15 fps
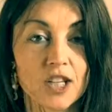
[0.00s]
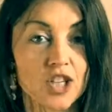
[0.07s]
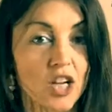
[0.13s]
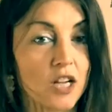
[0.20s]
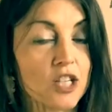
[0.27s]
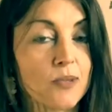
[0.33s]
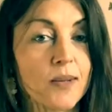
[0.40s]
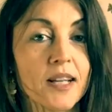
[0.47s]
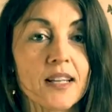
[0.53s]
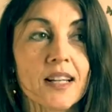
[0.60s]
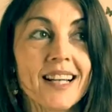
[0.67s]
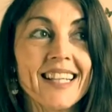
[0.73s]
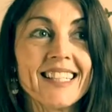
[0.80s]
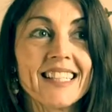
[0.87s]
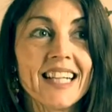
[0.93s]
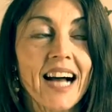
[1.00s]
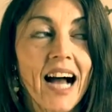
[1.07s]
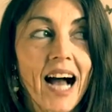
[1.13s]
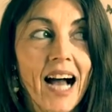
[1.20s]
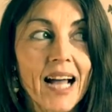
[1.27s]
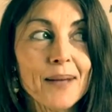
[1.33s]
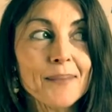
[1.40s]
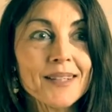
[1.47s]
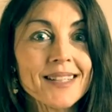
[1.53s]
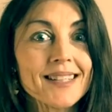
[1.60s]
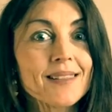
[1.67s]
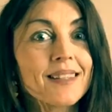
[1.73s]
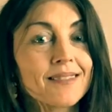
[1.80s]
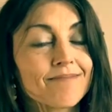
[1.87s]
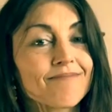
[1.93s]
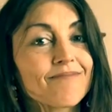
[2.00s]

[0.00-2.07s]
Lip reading: And judgment, I'm gonna